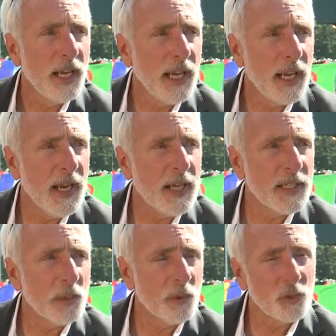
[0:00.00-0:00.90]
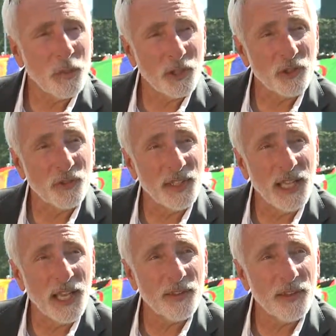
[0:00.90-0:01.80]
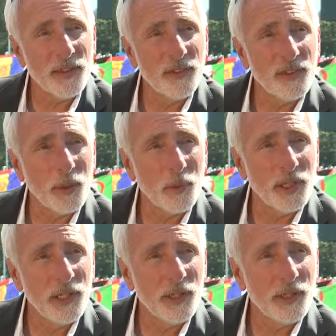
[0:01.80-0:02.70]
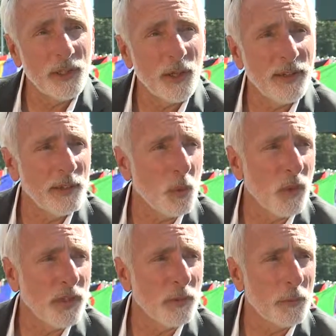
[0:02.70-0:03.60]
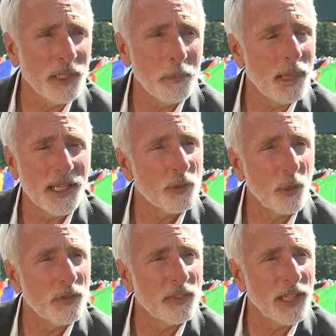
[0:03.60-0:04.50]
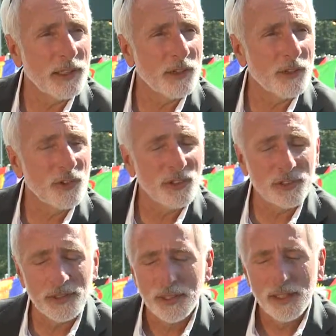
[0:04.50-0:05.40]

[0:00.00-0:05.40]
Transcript: and it was special for the athletes that were here, you know, having won as many Pac-12 titles and